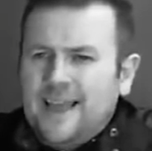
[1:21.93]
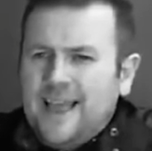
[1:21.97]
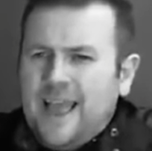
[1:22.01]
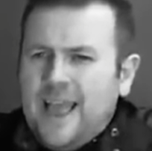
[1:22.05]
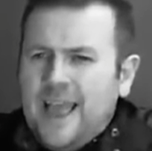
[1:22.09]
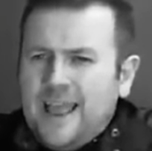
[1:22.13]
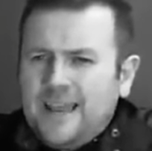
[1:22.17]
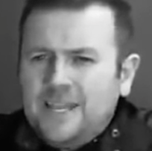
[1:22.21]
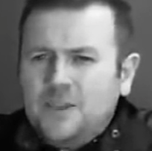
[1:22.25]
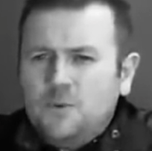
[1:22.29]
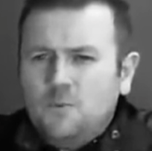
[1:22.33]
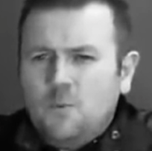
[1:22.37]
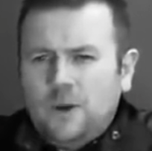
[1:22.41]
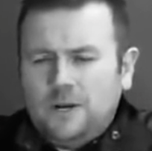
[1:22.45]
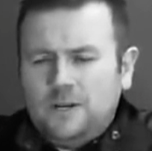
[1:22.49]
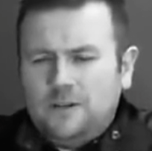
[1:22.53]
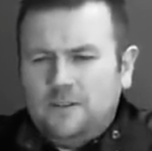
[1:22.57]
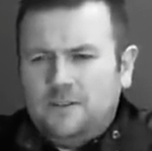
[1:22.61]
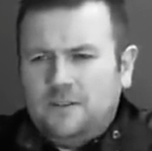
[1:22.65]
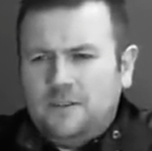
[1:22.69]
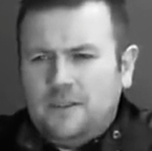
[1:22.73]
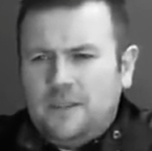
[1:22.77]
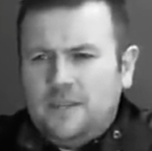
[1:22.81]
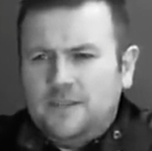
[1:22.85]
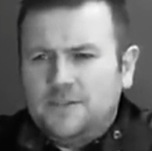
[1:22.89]
any one of
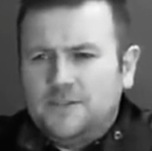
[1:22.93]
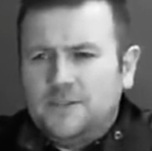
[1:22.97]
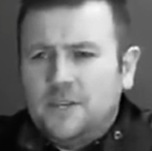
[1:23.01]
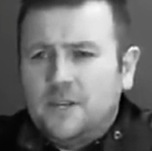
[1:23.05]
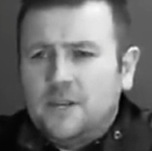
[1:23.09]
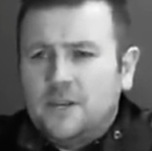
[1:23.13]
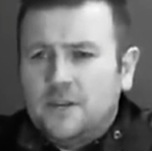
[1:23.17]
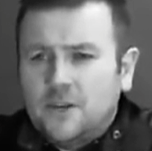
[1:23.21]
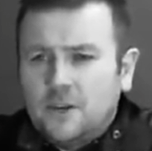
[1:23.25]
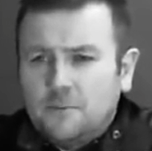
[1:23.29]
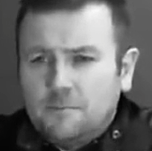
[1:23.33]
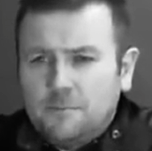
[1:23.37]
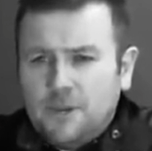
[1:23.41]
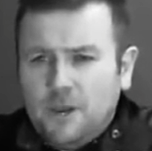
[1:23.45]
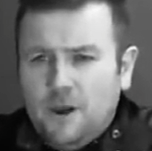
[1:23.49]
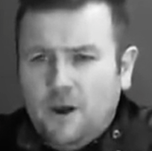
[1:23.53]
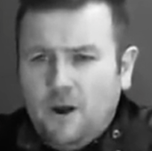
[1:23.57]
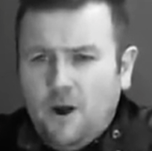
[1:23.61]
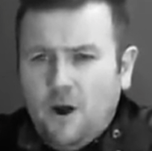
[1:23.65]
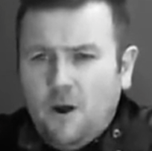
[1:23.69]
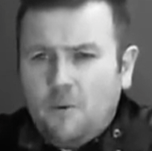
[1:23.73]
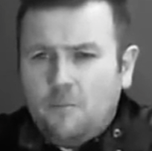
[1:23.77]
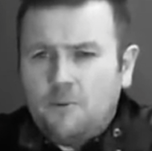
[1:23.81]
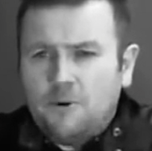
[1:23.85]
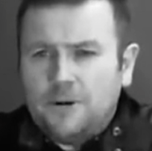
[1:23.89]
these could be
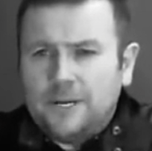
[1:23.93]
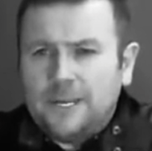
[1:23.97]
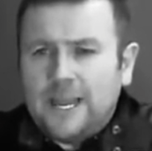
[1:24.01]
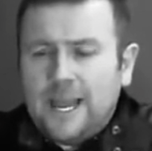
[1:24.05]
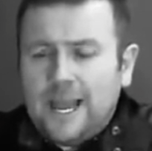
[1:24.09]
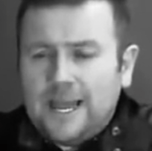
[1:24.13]
harboring